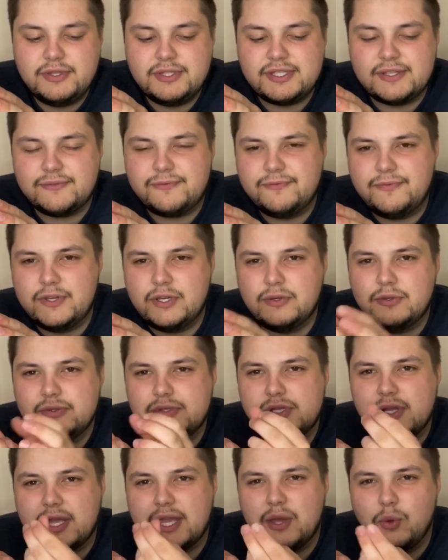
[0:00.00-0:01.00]
it feels
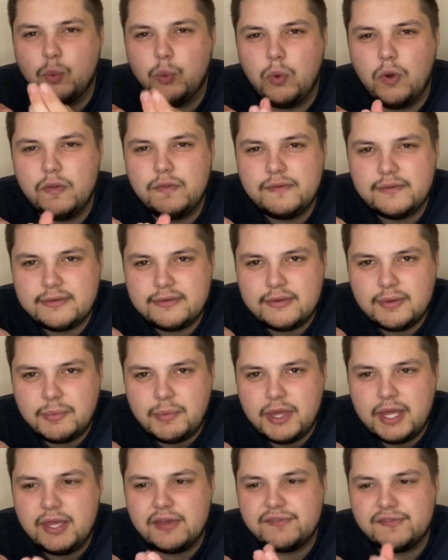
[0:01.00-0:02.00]
like it wants to
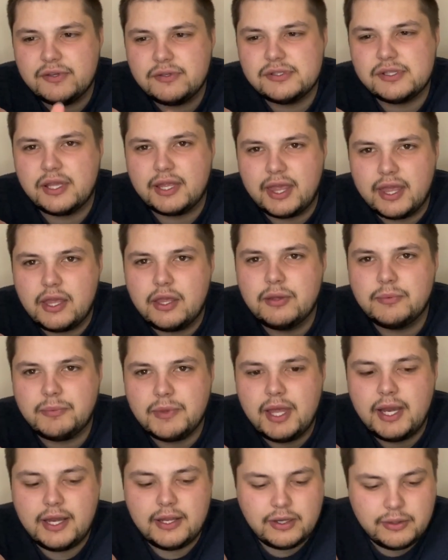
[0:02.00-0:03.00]
be. It feels like it could be
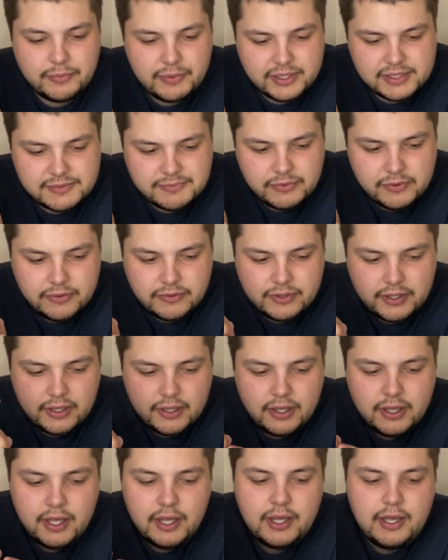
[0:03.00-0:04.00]
a little bit smoother.
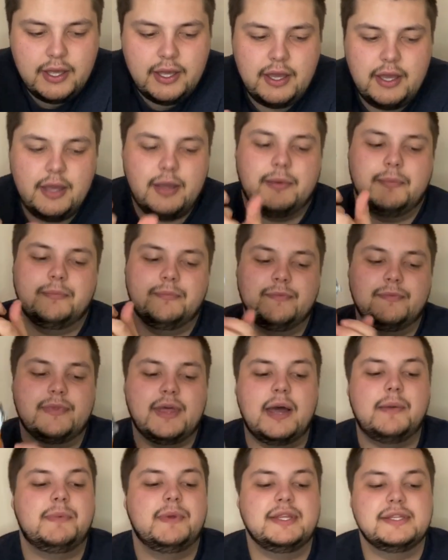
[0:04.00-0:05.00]

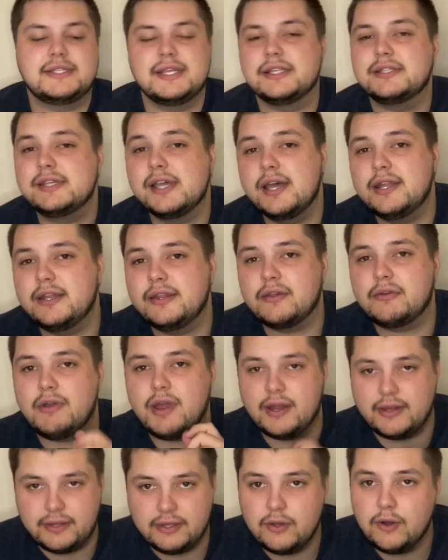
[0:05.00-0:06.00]
That being said, turning the
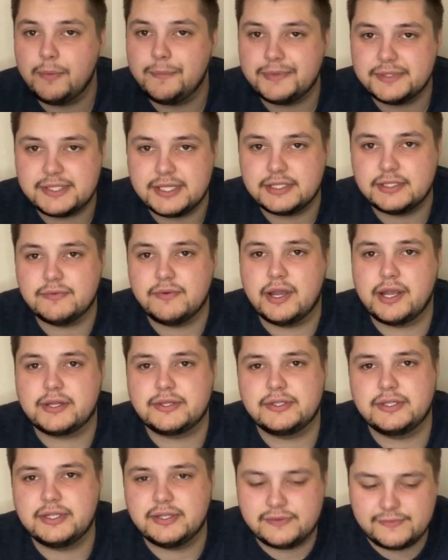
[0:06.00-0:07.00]
crown in the opposite
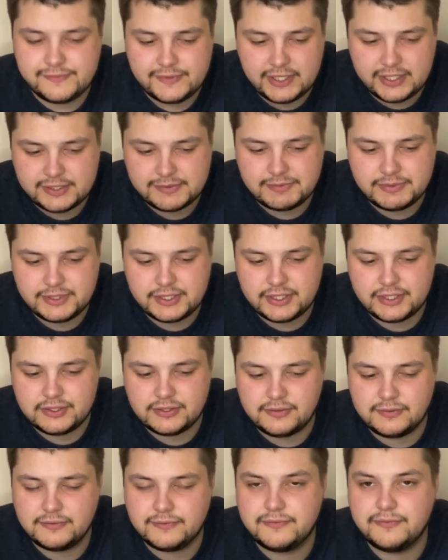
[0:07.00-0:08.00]
direction in the first
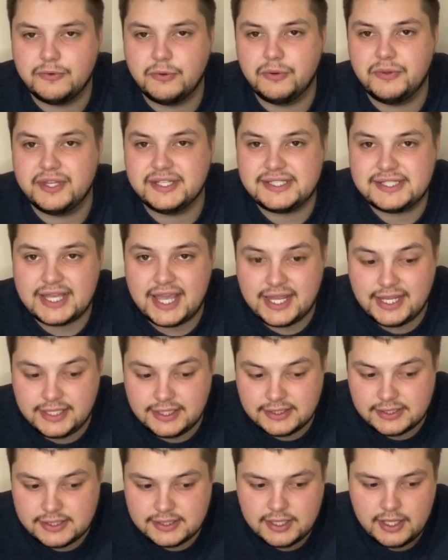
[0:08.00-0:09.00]
position for the
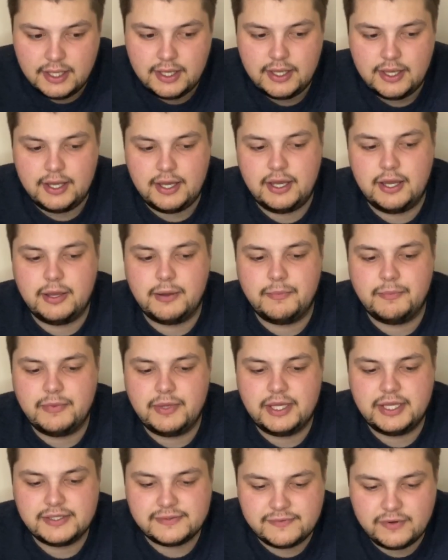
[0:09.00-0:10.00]
date
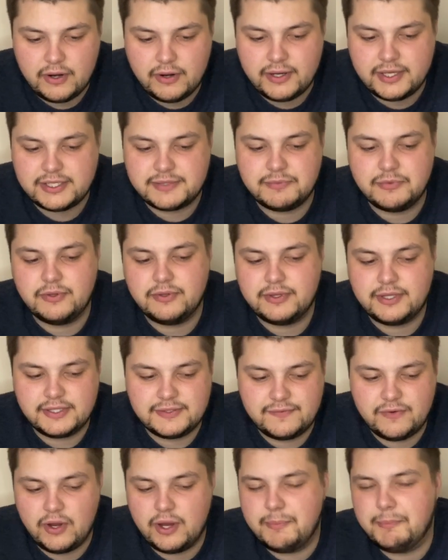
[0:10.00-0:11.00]
is very smooth. It's
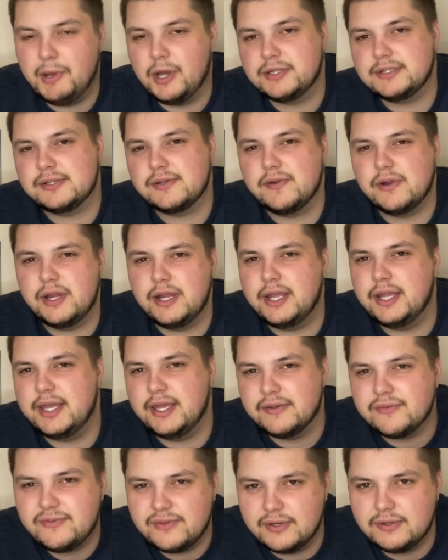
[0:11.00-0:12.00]
very buttery.
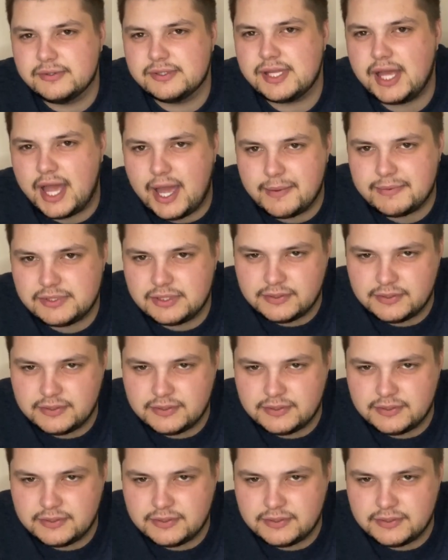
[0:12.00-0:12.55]
It feels absolutely